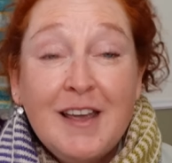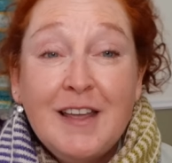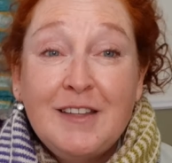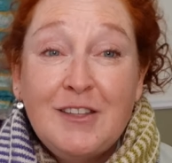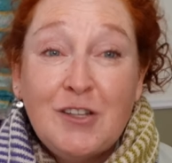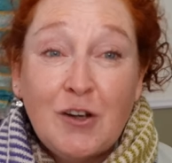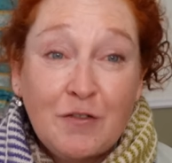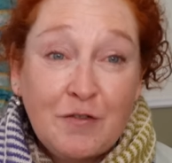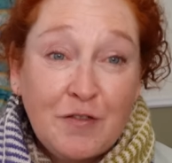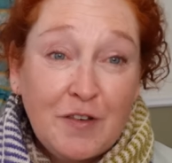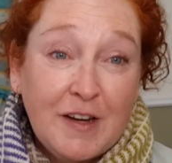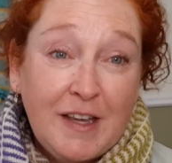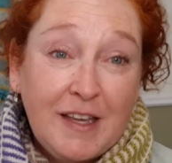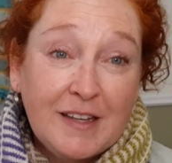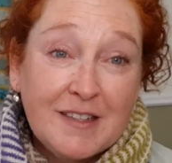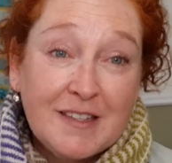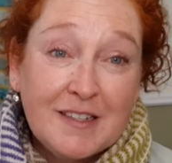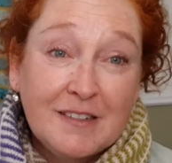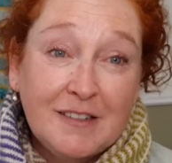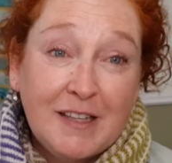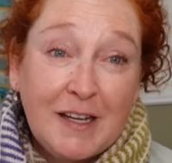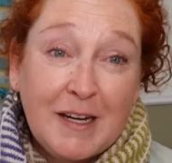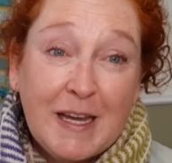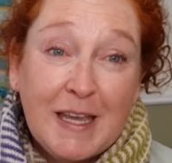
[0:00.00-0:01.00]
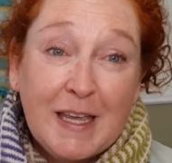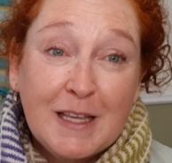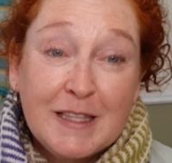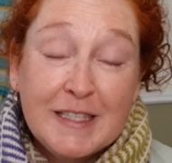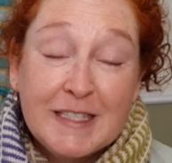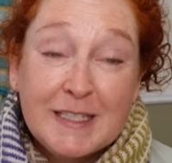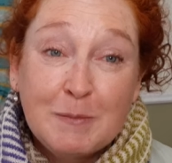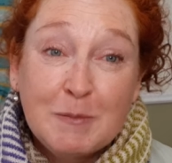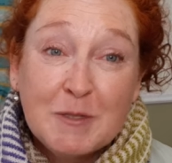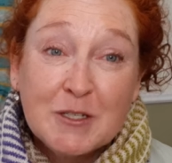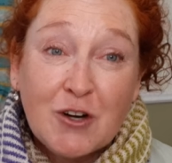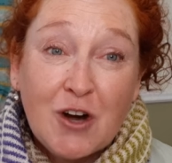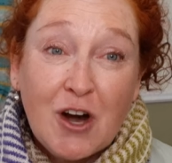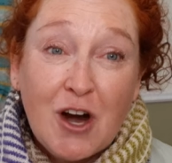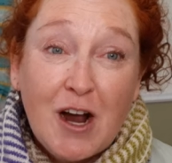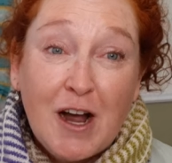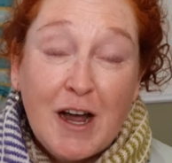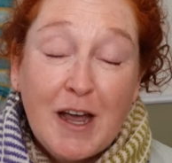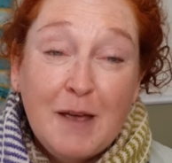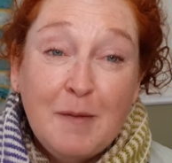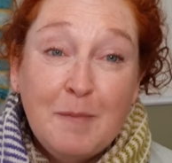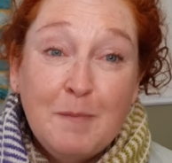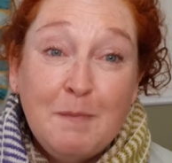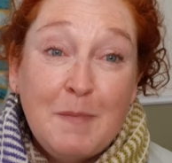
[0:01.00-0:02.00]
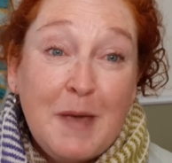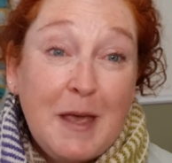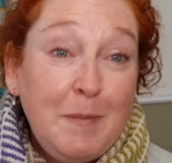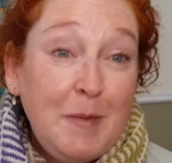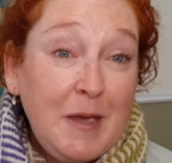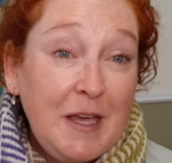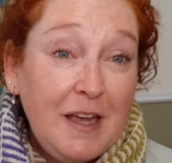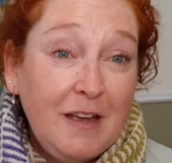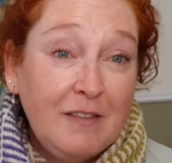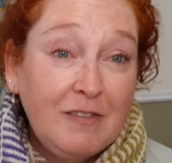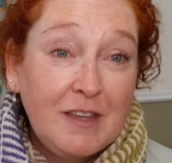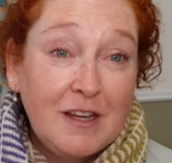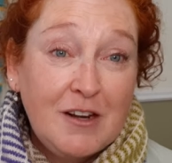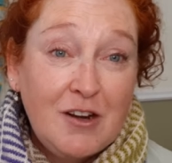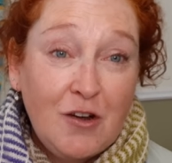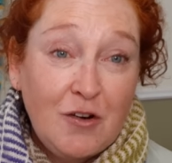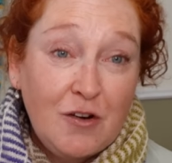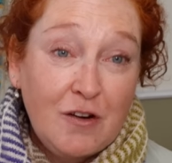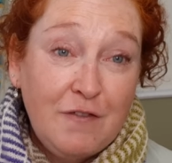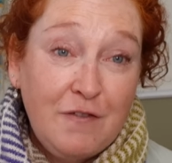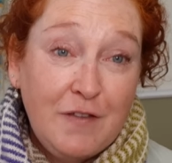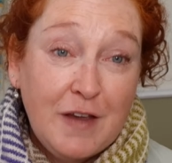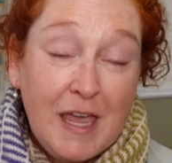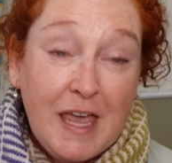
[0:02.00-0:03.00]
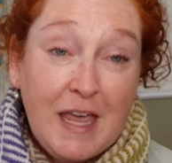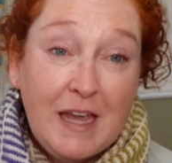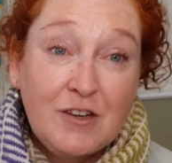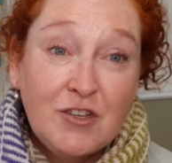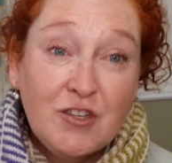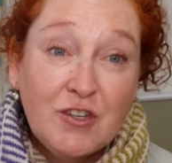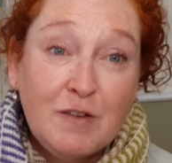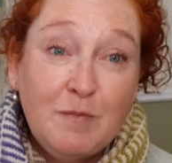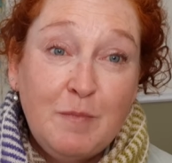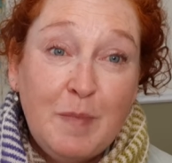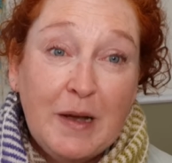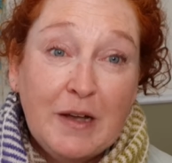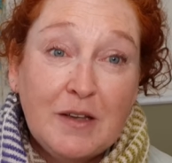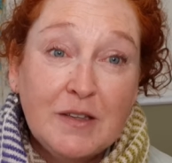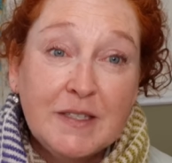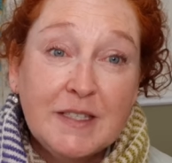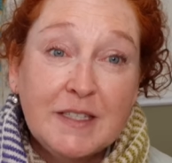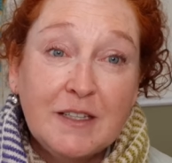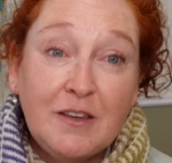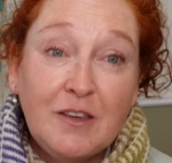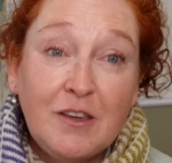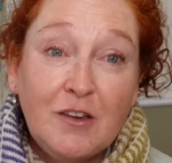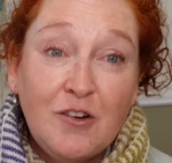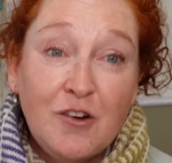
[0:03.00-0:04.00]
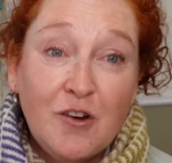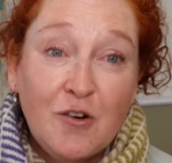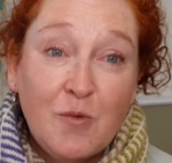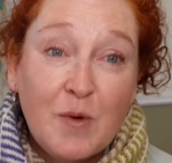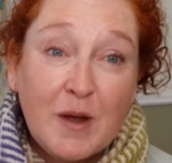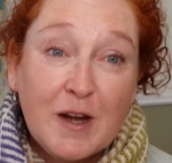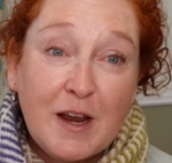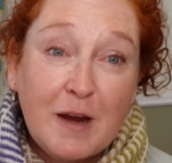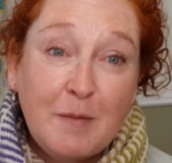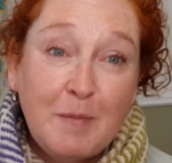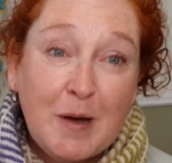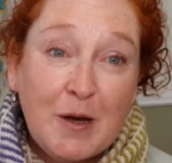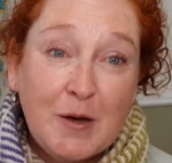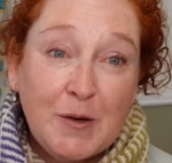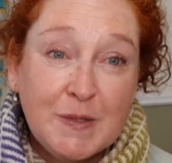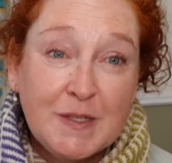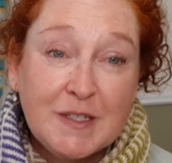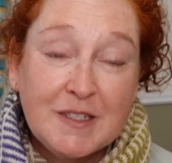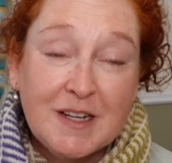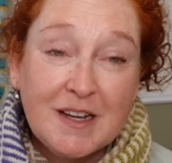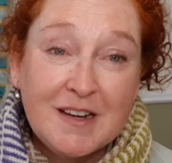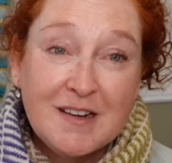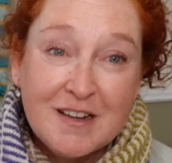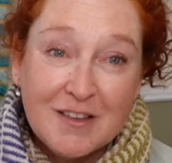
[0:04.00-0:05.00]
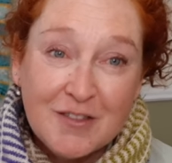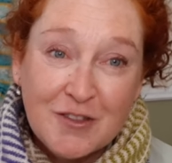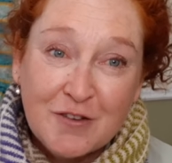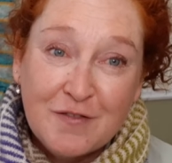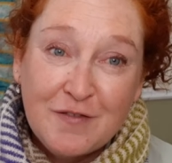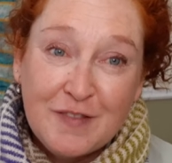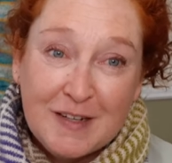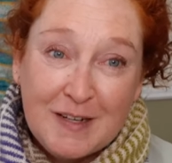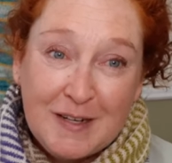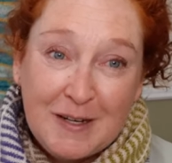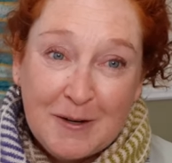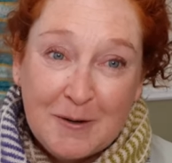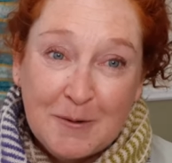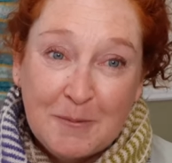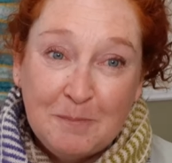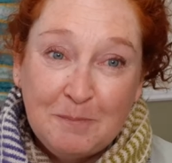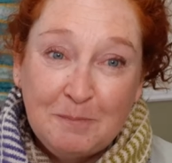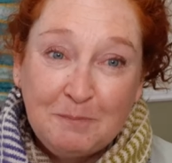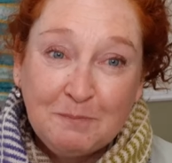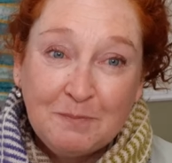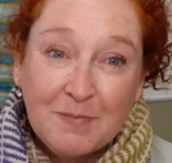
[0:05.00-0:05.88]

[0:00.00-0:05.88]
Don't forget to like and subscribe. Maybe hit the notification bell so you know when I post another video.